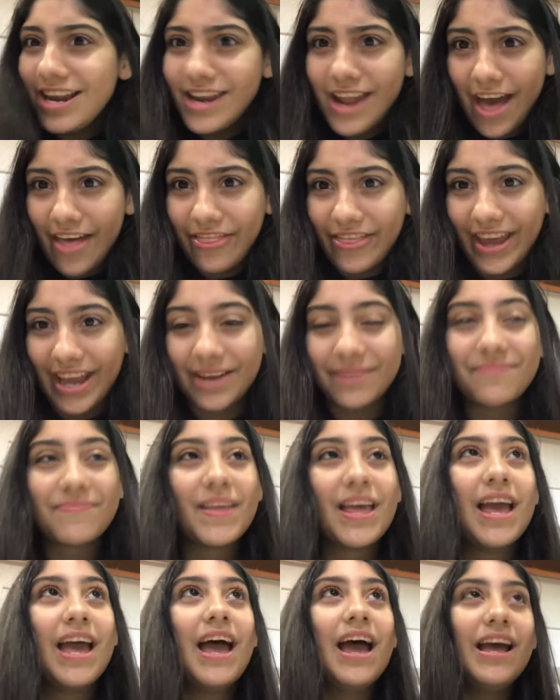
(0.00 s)
Nothing.
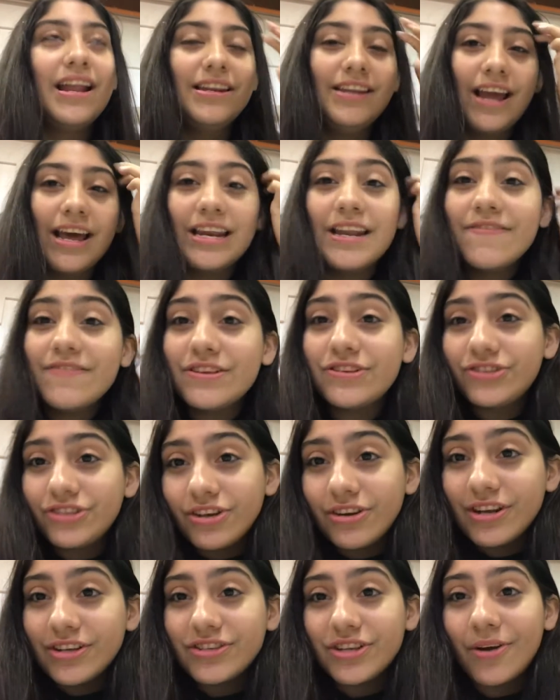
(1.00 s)
None of the
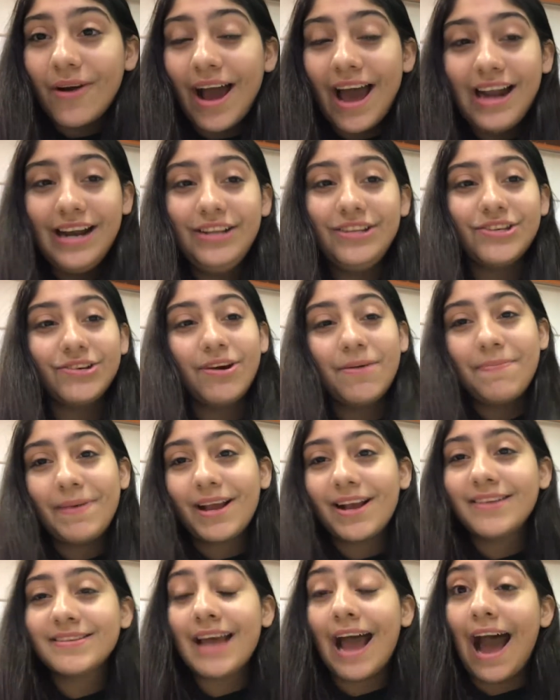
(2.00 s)
students know how to do it
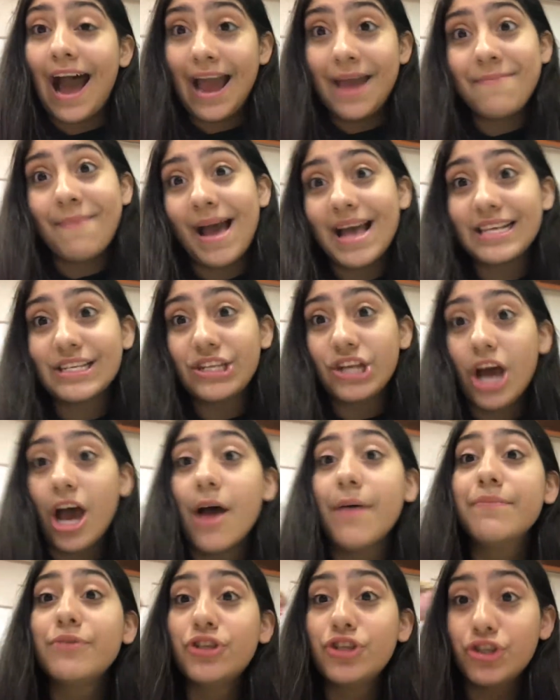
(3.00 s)
because I messed
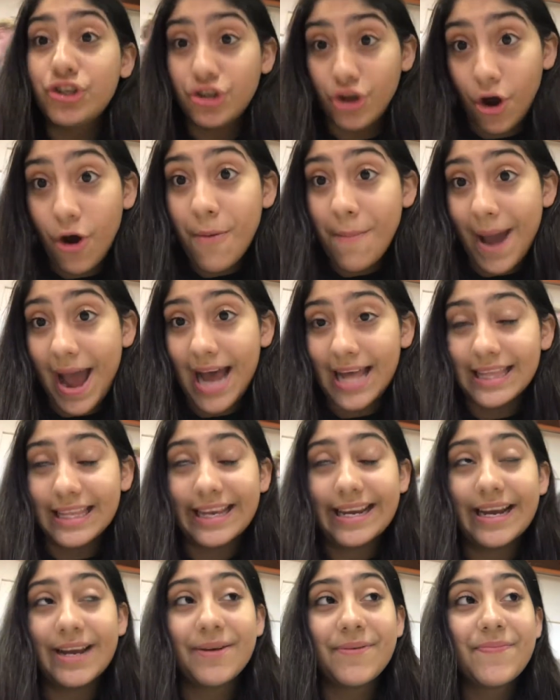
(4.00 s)
up so
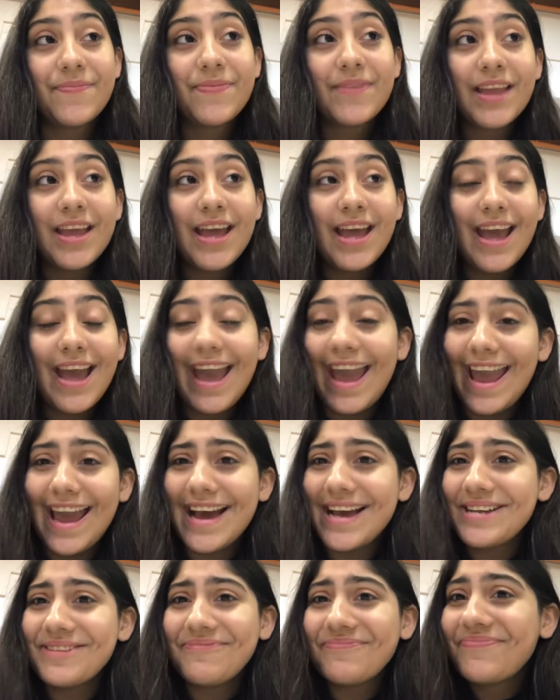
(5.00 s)
badly.
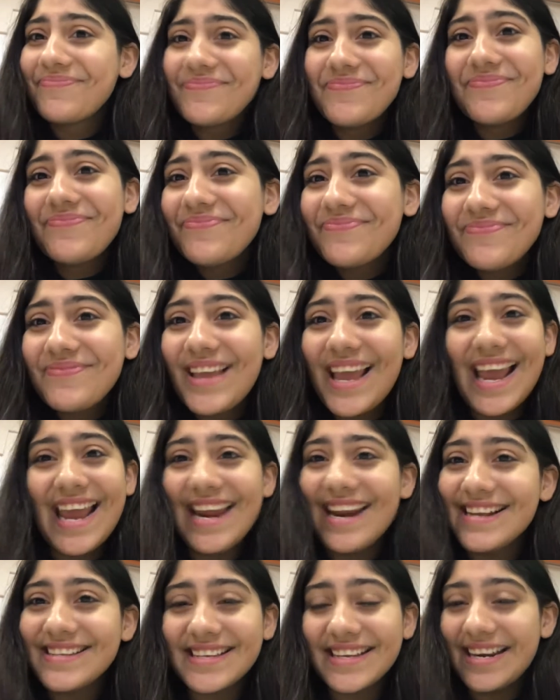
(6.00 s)
And
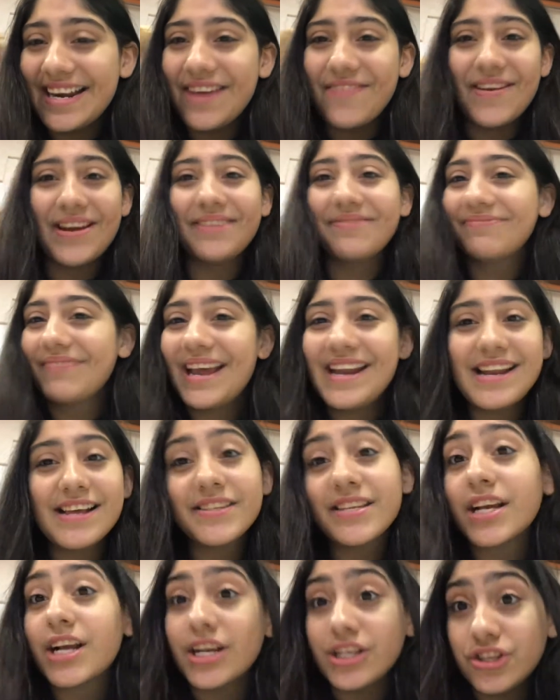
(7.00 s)
he doesn't even, it
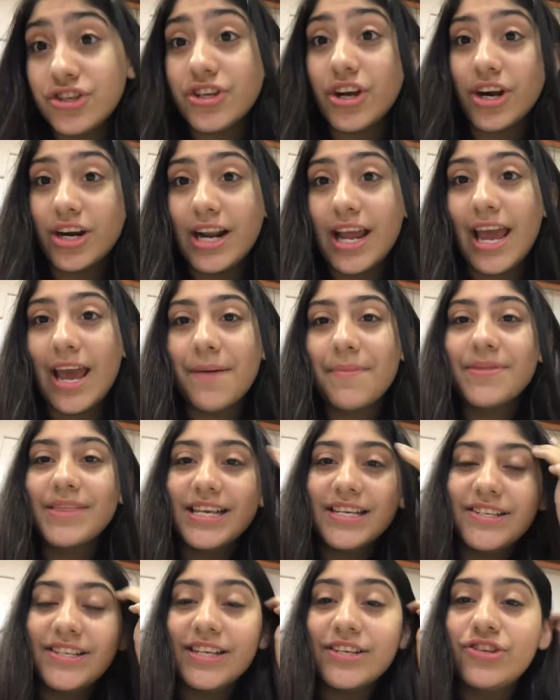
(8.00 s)
doesn't concern him.
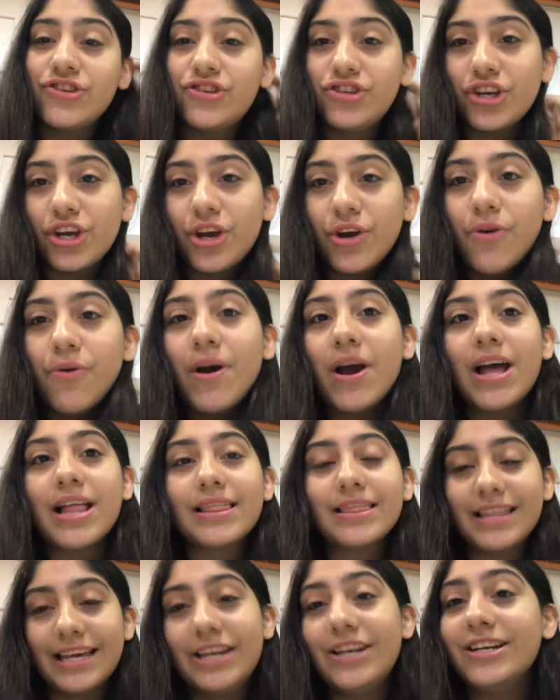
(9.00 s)
This is due
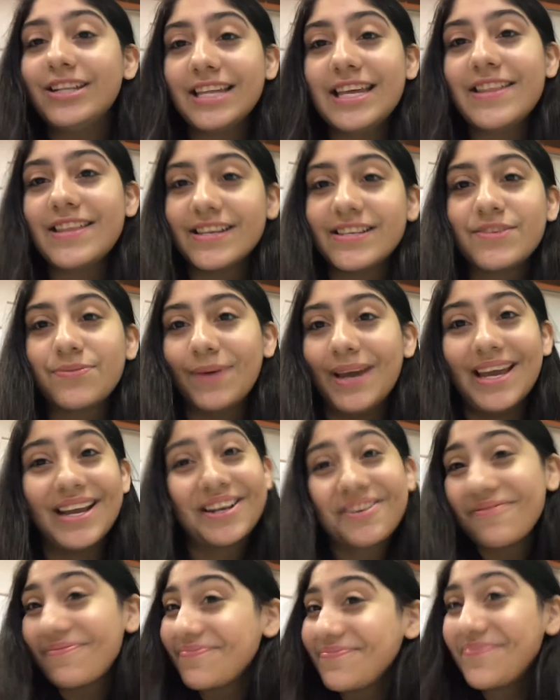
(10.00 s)
literally this week.
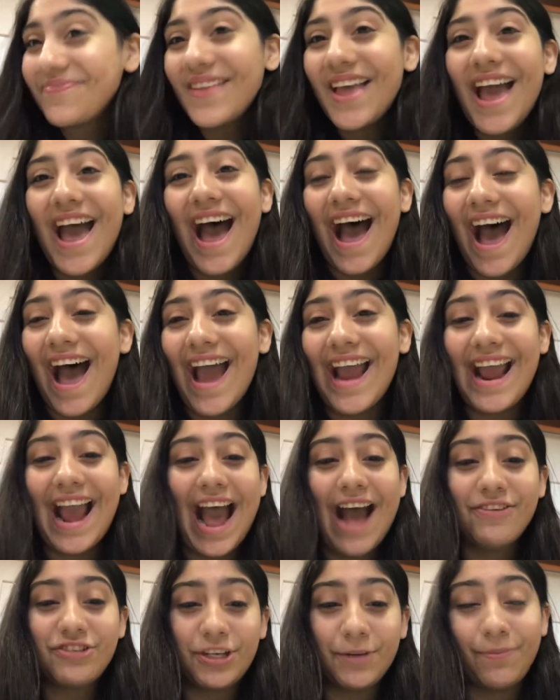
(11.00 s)
I
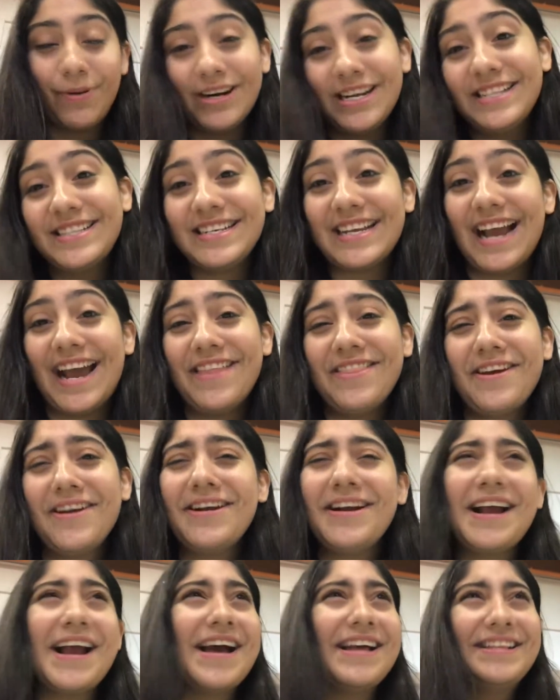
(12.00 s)
have to put it together,
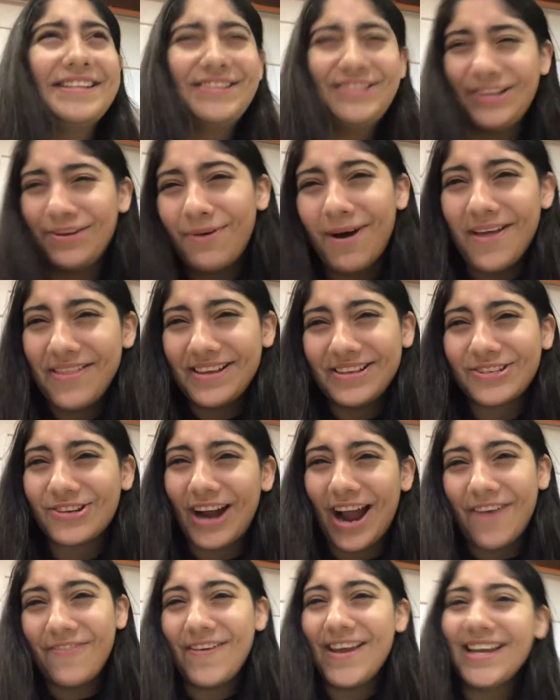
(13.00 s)
do all this
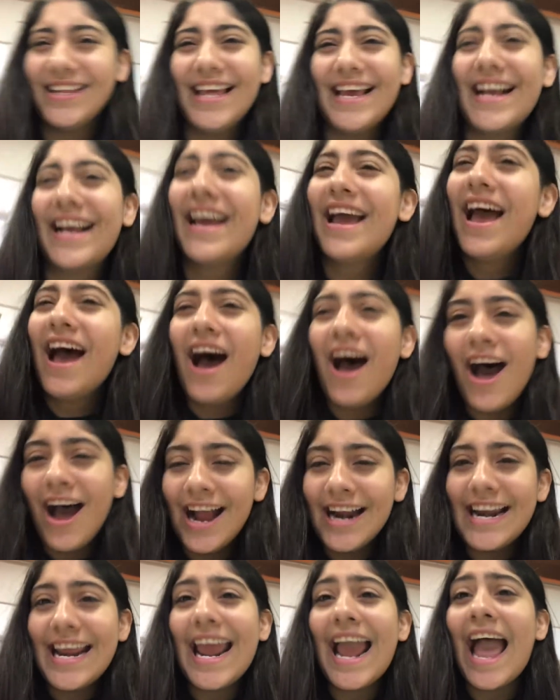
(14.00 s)
graphing, like,
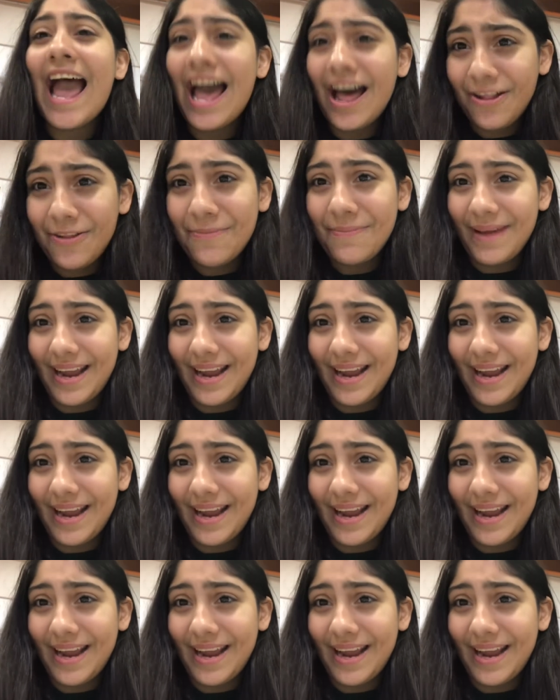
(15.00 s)
honey, help